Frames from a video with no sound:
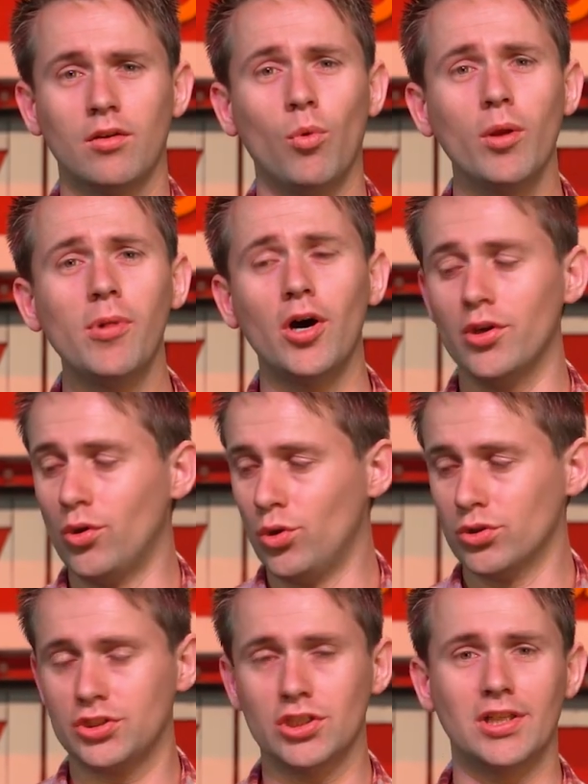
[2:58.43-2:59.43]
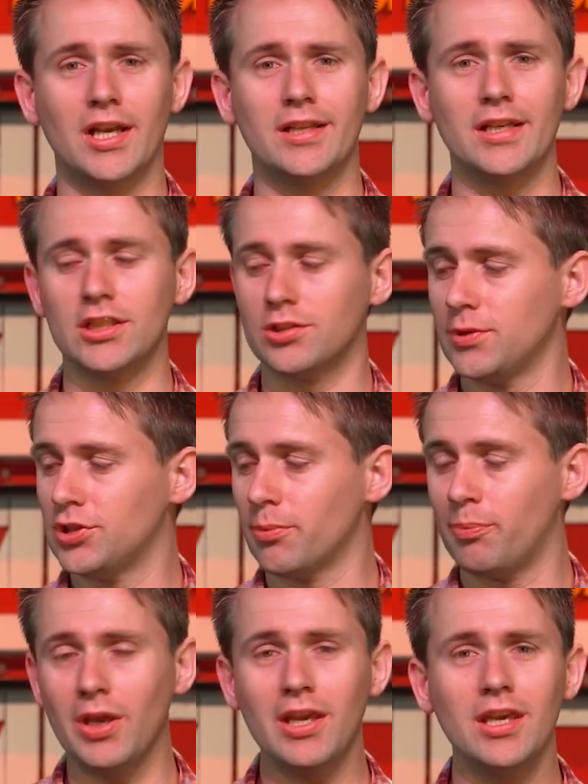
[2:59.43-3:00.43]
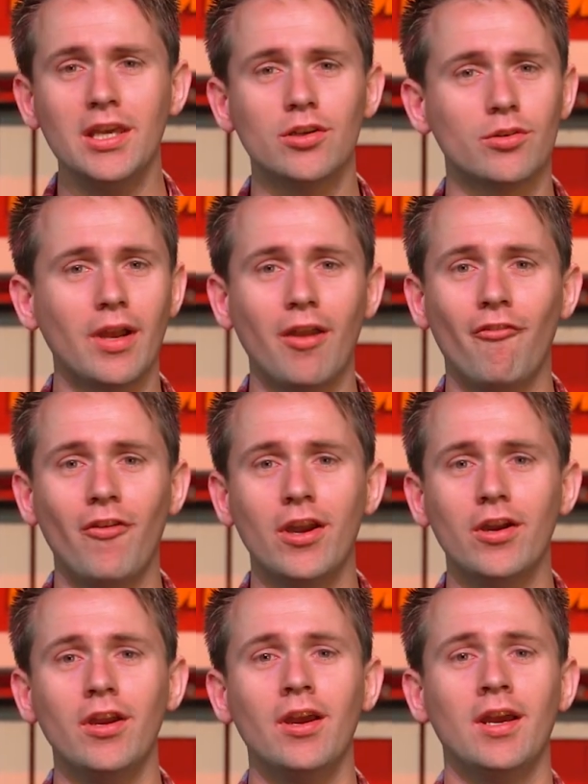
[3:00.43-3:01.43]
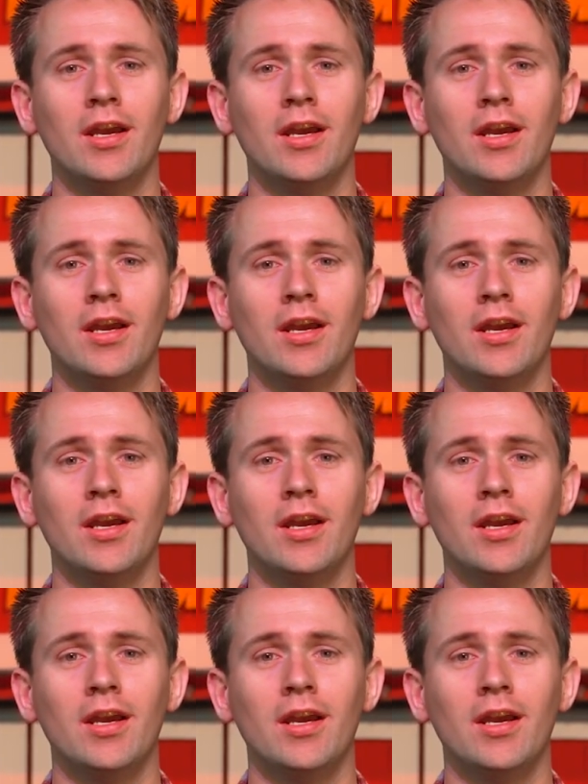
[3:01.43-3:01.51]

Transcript: 1 ball you hold just like this with your pinky, your ring finger.